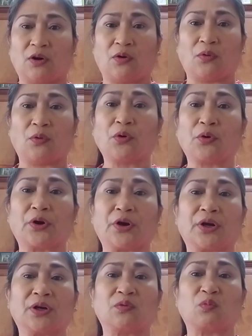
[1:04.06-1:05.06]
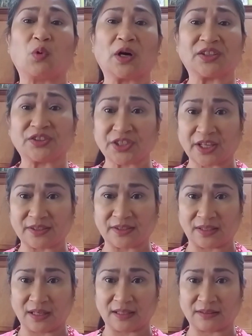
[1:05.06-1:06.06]
or water
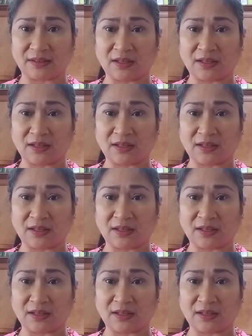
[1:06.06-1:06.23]
chestnut